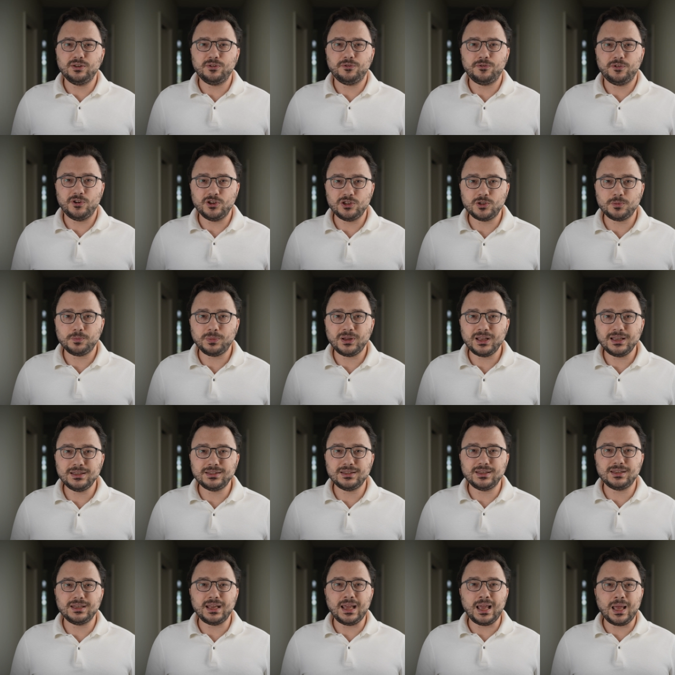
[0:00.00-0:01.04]
first place
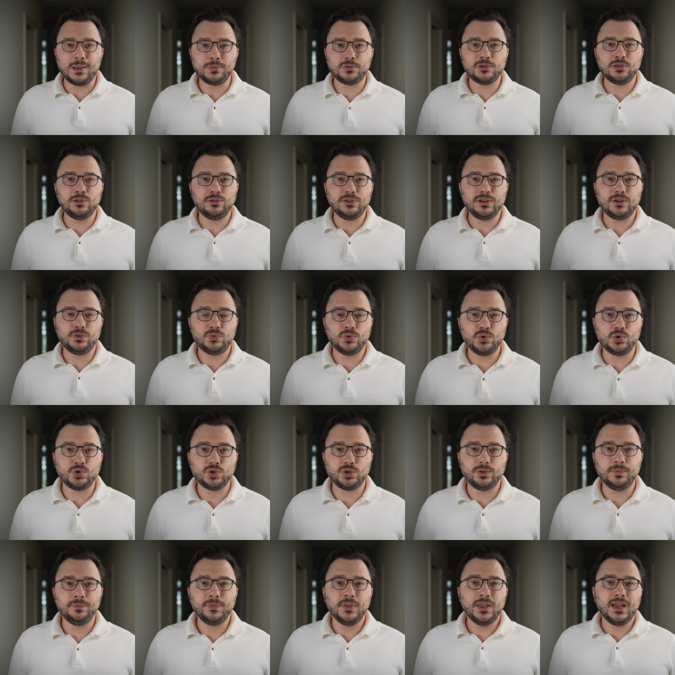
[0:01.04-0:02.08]
is absolutely crucial.